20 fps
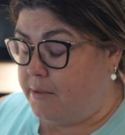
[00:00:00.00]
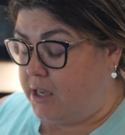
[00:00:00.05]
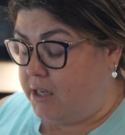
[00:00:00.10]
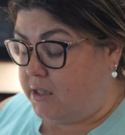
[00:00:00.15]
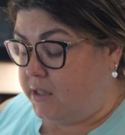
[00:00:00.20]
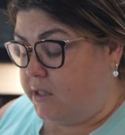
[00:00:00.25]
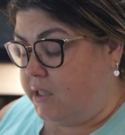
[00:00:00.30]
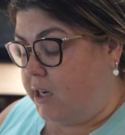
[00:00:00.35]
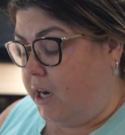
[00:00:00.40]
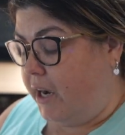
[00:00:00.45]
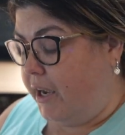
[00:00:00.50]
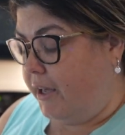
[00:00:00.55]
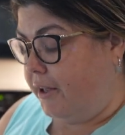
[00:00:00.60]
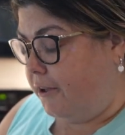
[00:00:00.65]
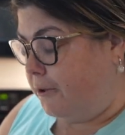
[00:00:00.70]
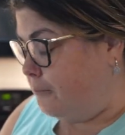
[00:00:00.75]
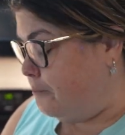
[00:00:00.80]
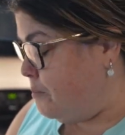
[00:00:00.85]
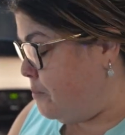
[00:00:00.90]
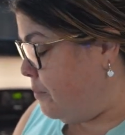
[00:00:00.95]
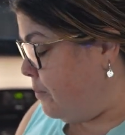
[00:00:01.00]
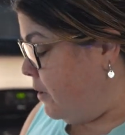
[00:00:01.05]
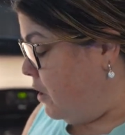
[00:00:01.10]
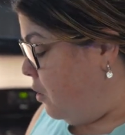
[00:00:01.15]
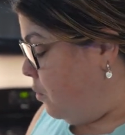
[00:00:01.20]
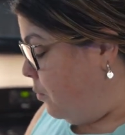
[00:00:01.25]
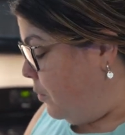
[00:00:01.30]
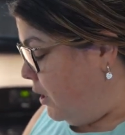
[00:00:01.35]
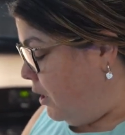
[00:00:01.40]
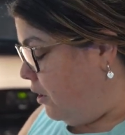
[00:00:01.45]
this style.
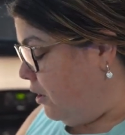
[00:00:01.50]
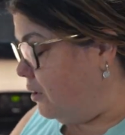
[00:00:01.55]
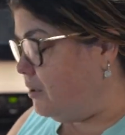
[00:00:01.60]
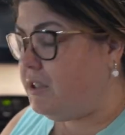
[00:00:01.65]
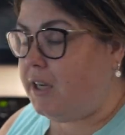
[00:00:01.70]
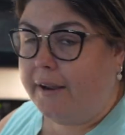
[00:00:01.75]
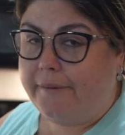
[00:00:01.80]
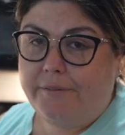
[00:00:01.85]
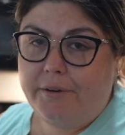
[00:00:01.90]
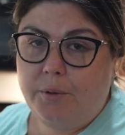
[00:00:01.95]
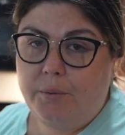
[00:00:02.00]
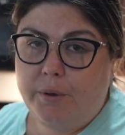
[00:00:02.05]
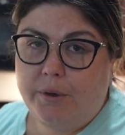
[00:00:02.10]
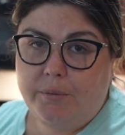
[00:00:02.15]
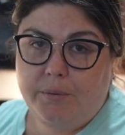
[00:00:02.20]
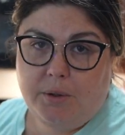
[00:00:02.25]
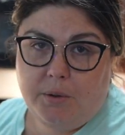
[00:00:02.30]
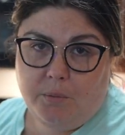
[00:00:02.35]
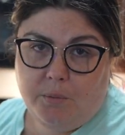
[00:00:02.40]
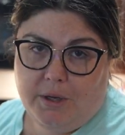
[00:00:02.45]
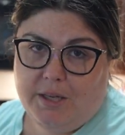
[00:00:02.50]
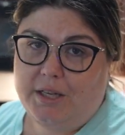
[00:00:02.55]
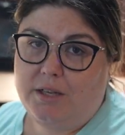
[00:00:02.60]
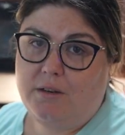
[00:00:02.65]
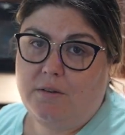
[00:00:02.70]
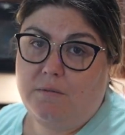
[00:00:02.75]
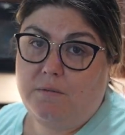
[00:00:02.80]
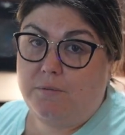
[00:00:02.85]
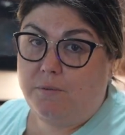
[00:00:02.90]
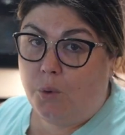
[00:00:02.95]
We looked everywhere we
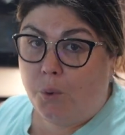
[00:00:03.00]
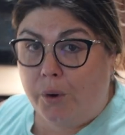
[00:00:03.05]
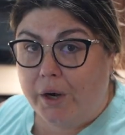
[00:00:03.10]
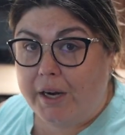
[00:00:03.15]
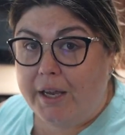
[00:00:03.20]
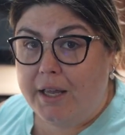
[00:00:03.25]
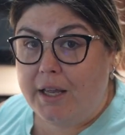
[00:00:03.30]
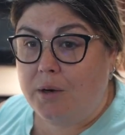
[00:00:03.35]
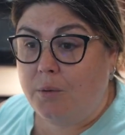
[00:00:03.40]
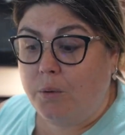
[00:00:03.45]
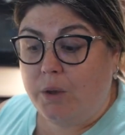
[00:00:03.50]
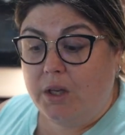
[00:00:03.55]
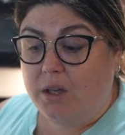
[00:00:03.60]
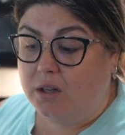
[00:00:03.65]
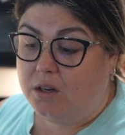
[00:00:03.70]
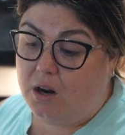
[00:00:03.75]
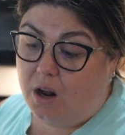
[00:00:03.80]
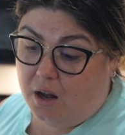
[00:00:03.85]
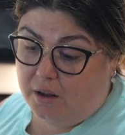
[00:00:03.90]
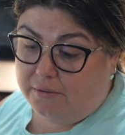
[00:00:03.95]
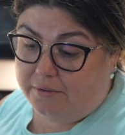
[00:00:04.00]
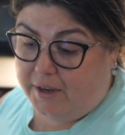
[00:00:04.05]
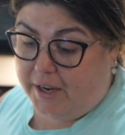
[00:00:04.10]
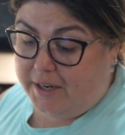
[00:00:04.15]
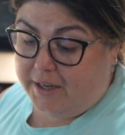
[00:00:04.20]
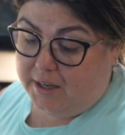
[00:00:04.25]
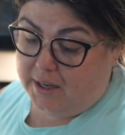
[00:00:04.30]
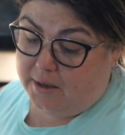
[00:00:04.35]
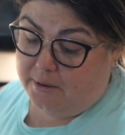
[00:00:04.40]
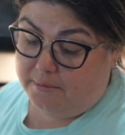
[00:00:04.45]
went for it and we could not
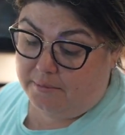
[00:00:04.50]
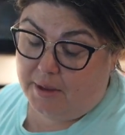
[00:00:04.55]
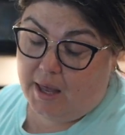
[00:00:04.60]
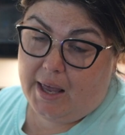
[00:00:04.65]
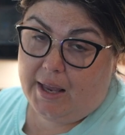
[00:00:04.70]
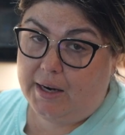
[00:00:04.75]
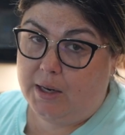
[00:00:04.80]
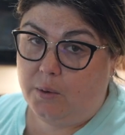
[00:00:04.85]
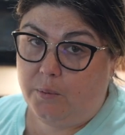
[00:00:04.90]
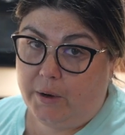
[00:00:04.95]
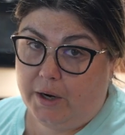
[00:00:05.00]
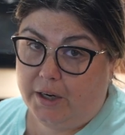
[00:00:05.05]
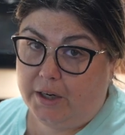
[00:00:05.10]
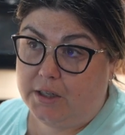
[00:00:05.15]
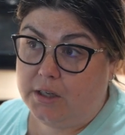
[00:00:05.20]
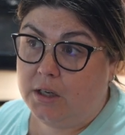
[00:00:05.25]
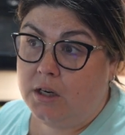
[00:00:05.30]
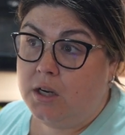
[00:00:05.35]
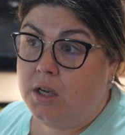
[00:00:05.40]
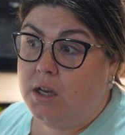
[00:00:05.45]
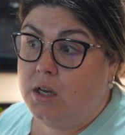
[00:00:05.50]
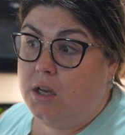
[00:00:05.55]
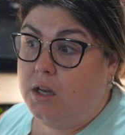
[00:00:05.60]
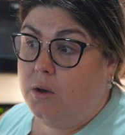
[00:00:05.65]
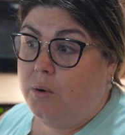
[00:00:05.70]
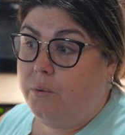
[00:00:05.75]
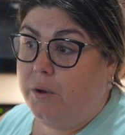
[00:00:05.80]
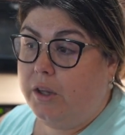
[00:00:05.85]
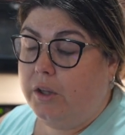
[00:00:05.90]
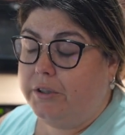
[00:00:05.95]
find him anywhere.
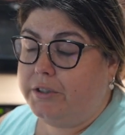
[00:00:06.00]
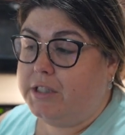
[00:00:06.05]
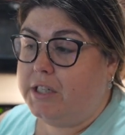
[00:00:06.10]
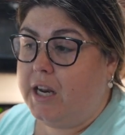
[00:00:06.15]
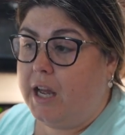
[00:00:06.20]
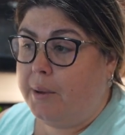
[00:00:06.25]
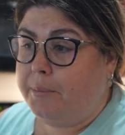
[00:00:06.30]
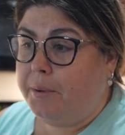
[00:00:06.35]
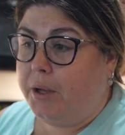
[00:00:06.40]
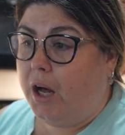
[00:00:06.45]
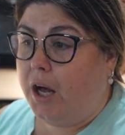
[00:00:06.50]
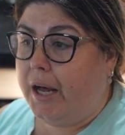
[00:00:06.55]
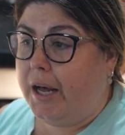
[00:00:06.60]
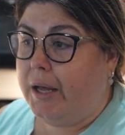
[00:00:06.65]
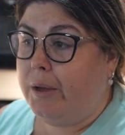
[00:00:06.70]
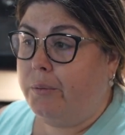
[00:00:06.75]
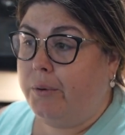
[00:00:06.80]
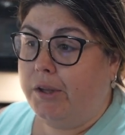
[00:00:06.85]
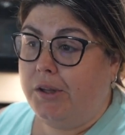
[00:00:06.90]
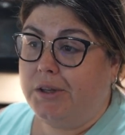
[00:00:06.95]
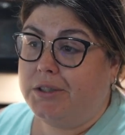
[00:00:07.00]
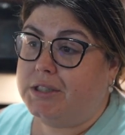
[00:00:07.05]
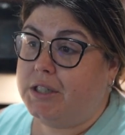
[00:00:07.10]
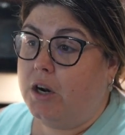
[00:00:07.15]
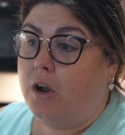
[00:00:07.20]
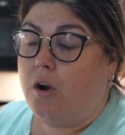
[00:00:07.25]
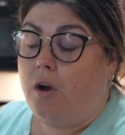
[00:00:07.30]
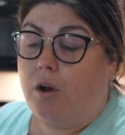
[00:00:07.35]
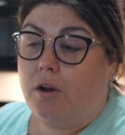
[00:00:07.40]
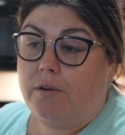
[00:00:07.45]
We looked in Epcot, we looked
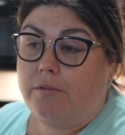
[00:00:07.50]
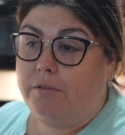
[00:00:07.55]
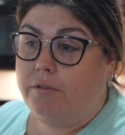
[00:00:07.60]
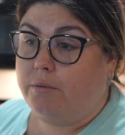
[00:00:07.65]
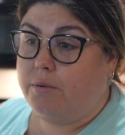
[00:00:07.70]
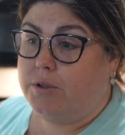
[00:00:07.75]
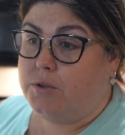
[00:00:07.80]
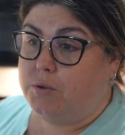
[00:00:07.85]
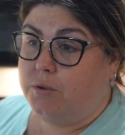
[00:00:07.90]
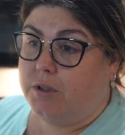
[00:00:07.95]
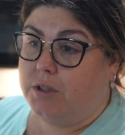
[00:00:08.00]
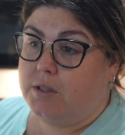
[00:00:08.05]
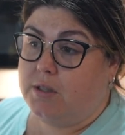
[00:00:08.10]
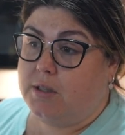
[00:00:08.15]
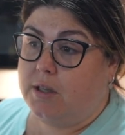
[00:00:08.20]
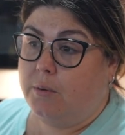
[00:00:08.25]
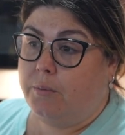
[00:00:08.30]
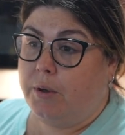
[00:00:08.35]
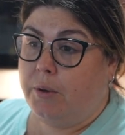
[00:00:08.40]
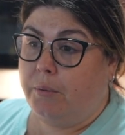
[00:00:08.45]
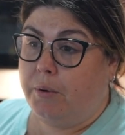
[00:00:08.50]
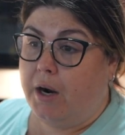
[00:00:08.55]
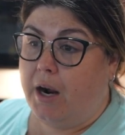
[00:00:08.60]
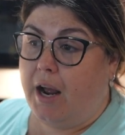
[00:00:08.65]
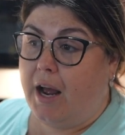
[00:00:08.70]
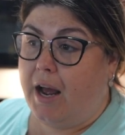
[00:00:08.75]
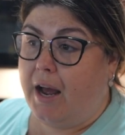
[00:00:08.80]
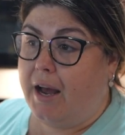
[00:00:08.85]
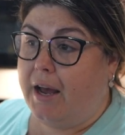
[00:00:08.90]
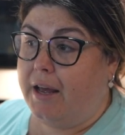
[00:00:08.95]
at all of the resorts that we were
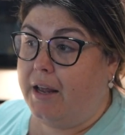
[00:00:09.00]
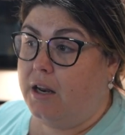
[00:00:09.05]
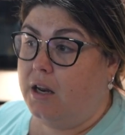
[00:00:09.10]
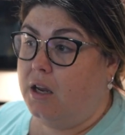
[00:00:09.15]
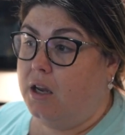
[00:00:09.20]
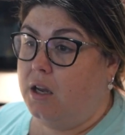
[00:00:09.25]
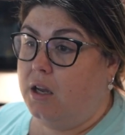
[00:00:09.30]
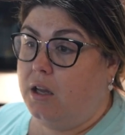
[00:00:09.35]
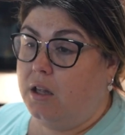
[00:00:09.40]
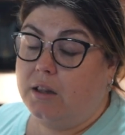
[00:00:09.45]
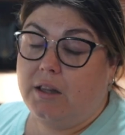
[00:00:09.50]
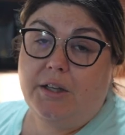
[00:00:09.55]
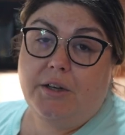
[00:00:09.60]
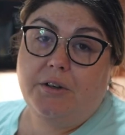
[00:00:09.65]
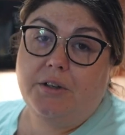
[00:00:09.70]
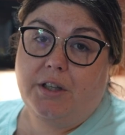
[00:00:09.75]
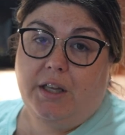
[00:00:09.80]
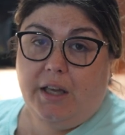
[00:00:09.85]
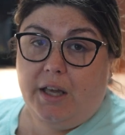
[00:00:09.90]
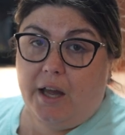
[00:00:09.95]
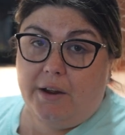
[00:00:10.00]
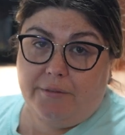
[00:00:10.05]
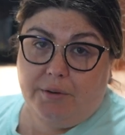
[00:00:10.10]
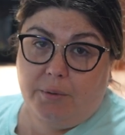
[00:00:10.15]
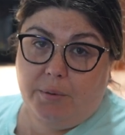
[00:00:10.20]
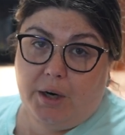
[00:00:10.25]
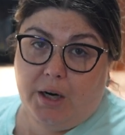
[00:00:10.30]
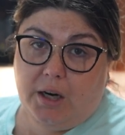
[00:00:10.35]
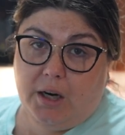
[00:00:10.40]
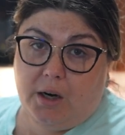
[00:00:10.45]
at. Literally
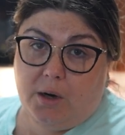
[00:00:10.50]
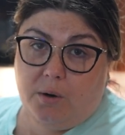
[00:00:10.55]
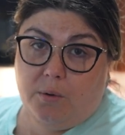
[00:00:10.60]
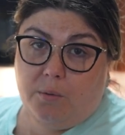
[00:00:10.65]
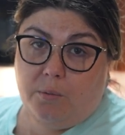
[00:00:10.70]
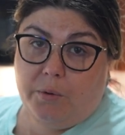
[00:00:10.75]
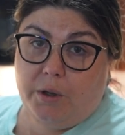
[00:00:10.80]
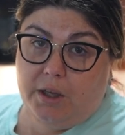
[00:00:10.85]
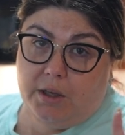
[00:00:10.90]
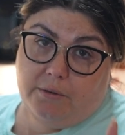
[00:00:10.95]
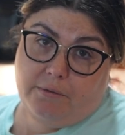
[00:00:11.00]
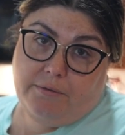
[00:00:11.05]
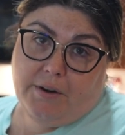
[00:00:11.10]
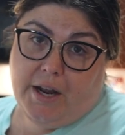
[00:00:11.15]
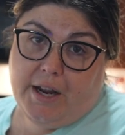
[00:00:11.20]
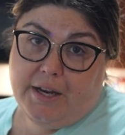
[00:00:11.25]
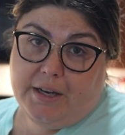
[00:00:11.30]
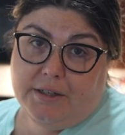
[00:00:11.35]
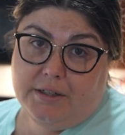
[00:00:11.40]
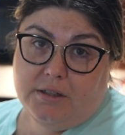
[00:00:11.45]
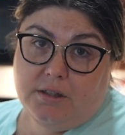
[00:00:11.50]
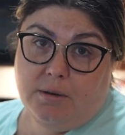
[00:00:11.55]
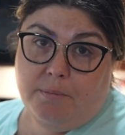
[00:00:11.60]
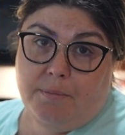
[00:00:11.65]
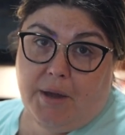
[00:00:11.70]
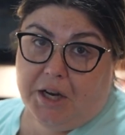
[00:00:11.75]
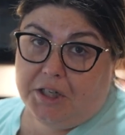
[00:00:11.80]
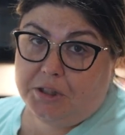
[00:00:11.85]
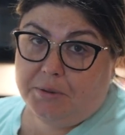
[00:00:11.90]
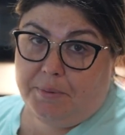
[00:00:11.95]
everywhere we could find
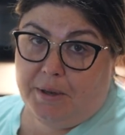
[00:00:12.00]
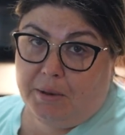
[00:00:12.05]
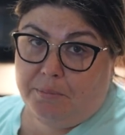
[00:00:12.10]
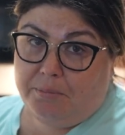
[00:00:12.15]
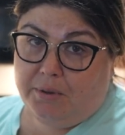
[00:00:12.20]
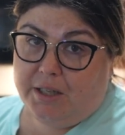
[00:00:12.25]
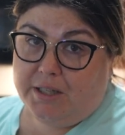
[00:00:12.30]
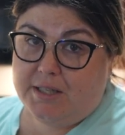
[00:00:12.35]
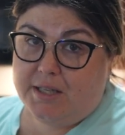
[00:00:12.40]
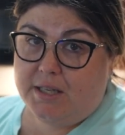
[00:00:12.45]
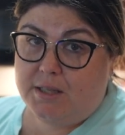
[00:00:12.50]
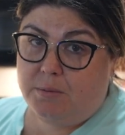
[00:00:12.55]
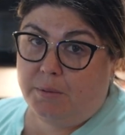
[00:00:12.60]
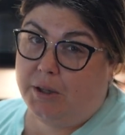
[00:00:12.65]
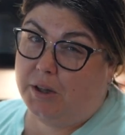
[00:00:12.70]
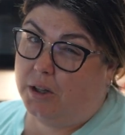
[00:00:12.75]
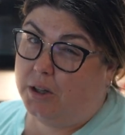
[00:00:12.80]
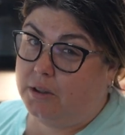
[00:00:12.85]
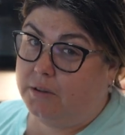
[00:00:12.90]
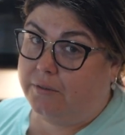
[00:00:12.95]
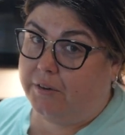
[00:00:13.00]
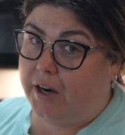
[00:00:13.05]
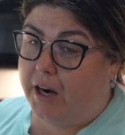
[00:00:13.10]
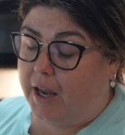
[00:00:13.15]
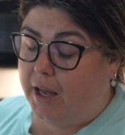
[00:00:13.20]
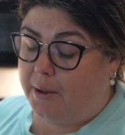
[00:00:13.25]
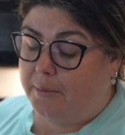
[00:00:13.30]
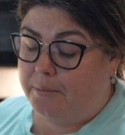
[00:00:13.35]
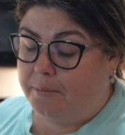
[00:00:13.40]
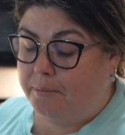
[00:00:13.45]
Magic Band Pluses, we looked for
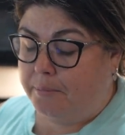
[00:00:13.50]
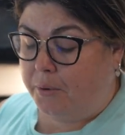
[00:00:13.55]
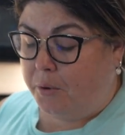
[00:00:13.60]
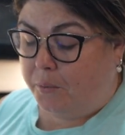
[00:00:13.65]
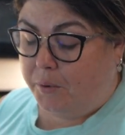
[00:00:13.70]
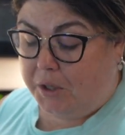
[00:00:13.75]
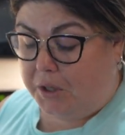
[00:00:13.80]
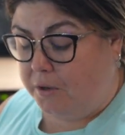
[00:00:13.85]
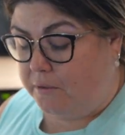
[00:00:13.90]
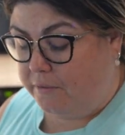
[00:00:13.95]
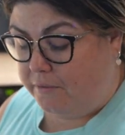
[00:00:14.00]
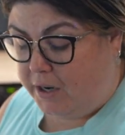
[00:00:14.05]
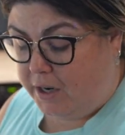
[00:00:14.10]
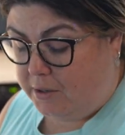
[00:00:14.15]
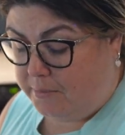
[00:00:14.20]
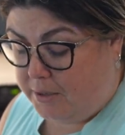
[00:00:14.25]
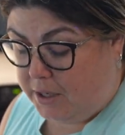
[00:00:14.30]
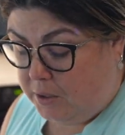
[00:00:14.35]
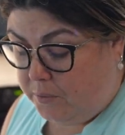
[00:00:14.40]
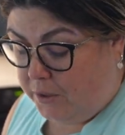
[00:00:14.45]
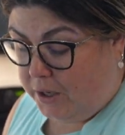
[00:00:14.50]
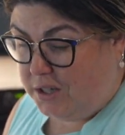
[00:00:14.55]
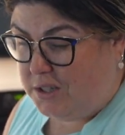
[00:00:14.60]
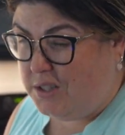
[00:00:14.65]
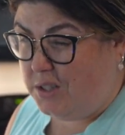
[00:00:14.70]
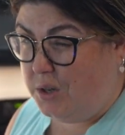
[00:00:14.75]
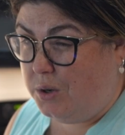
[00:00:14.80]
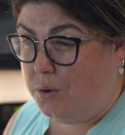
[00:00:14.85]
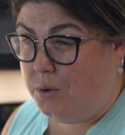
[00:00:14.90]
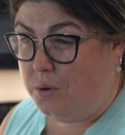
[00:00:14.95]
him, but we couldn't find him anywhere.
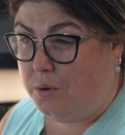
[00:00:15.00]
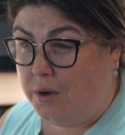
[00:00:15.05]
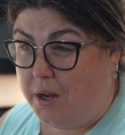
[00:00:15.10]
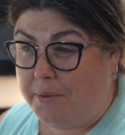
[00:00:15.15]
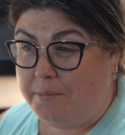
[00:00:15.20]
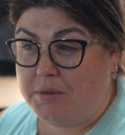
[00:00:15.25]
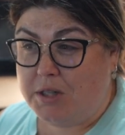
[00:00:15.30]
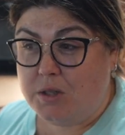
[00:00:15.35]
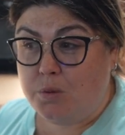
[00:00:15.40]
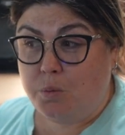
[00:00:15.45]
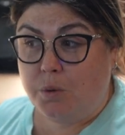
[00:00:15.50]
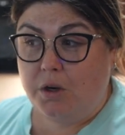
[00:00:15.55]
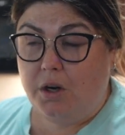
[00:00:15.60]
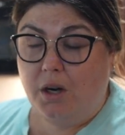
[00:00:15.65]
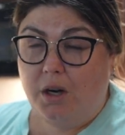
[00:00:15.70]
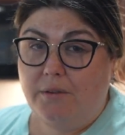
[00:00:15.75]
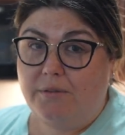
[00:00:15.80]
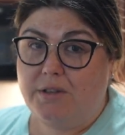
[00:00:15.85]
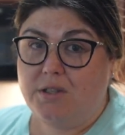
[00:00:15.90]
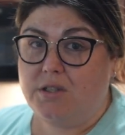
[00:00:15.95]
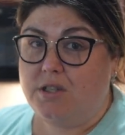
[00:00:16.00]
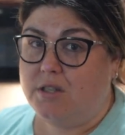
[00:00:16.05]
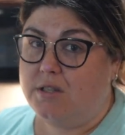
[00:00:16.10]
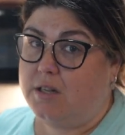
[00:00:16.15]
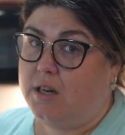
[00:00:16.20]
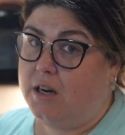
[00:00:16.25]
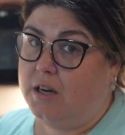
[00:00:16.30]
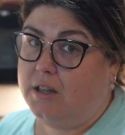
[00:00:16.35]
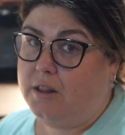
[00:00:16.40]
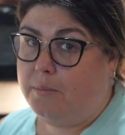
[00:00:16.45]
So I'm just wondering if he's just
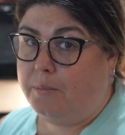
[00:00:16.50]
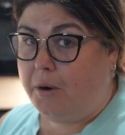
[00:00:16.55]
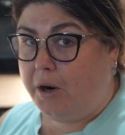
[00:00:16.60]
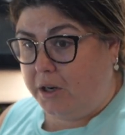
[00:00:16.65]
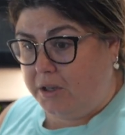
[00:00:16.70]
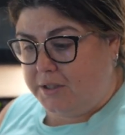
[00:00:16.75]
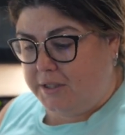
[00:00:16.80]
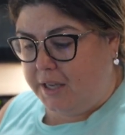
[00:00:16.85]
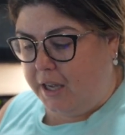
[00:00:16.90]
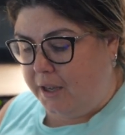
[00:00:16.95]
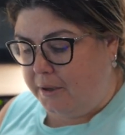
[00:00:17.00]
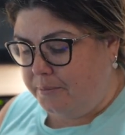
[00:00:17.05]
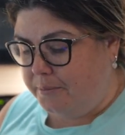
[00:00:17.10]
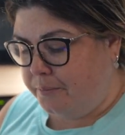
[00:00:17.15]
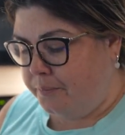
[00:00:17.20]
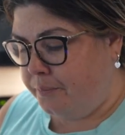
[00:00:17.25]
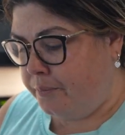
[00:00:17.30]
not in the parks yet.